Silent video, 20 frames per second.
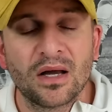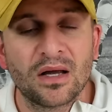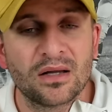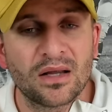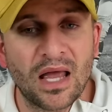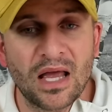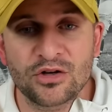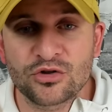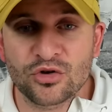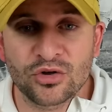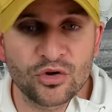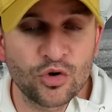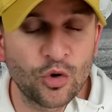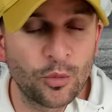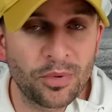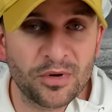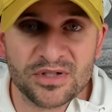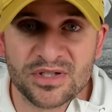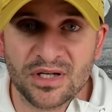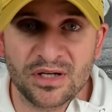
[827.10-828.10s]
Edgerrin
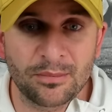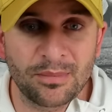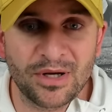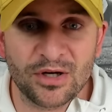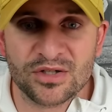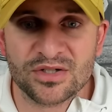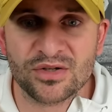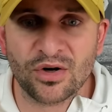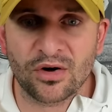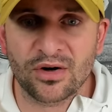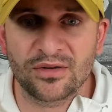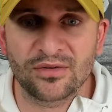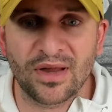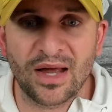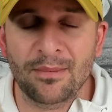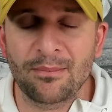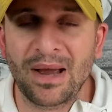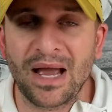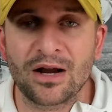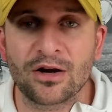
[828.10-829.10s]
Cooper is going to be your starting
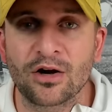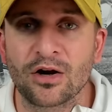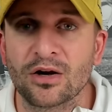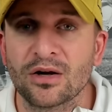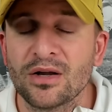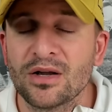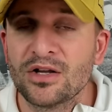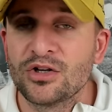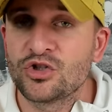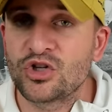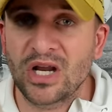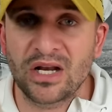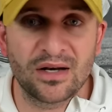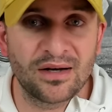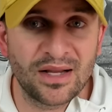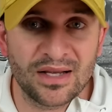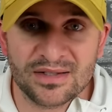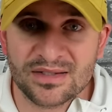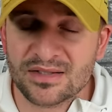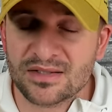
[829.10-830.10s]
linebacker. Jaden
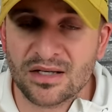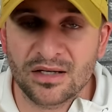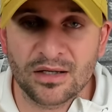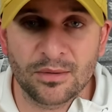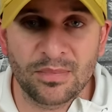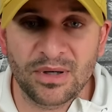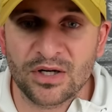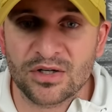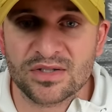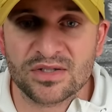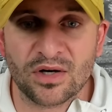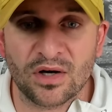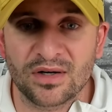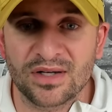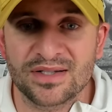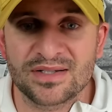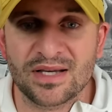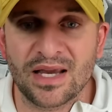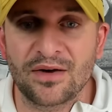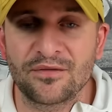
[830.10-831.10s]
Hicks is going to be your starting
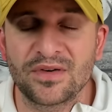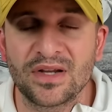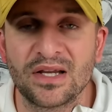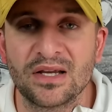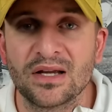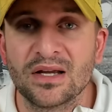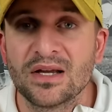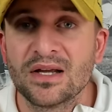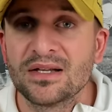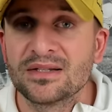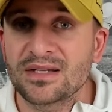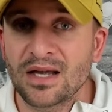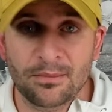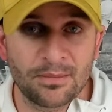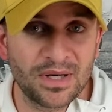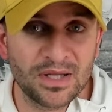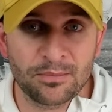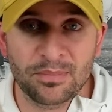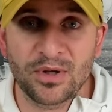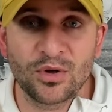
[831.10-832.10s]
safety.
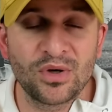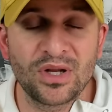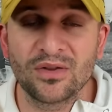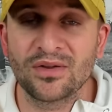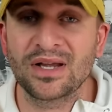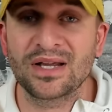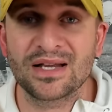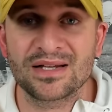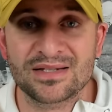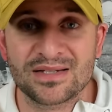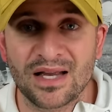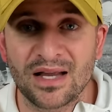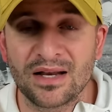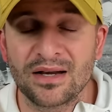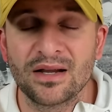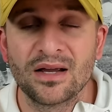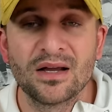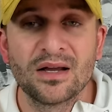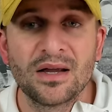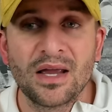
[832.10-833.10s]
Dominic Puni, like I
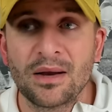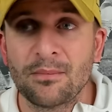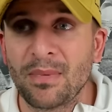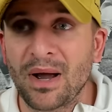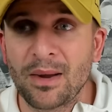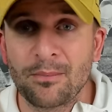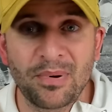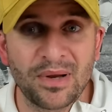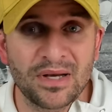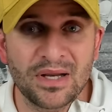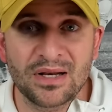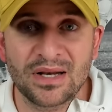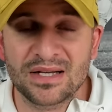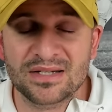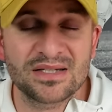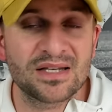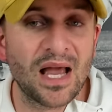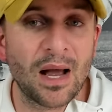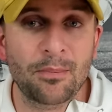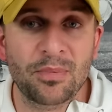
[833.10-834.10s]
said, in my opinion, has
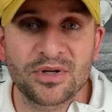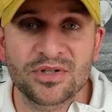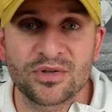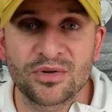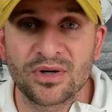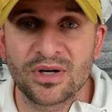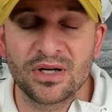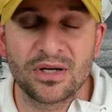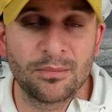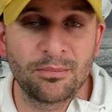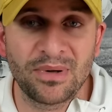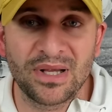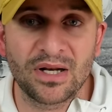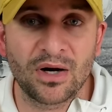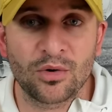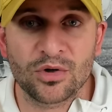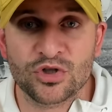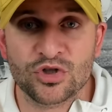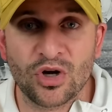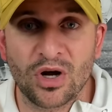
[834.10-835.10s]
the opportunity to beat
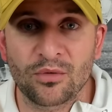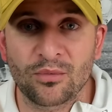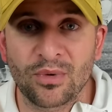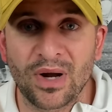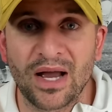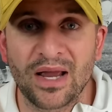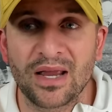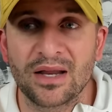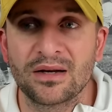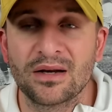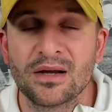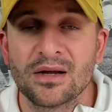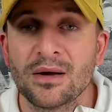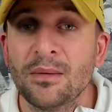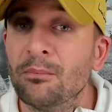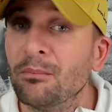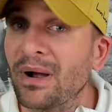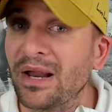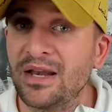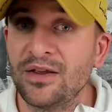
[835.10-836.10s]
out a Sean Ryan.
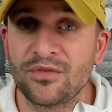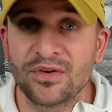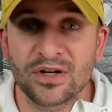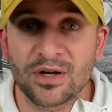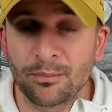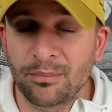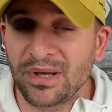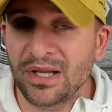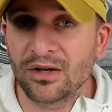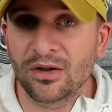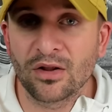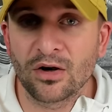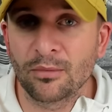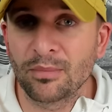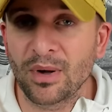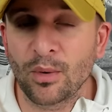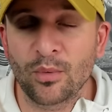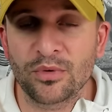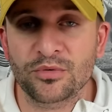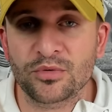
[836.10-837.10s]
Might even compete a little
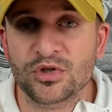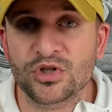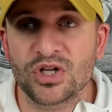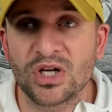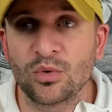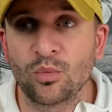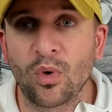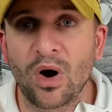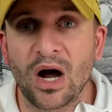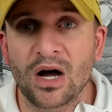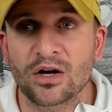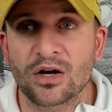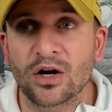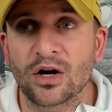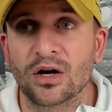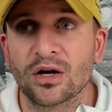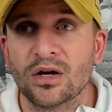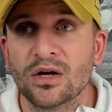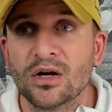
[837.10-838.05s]
bit with Rasheed Walker.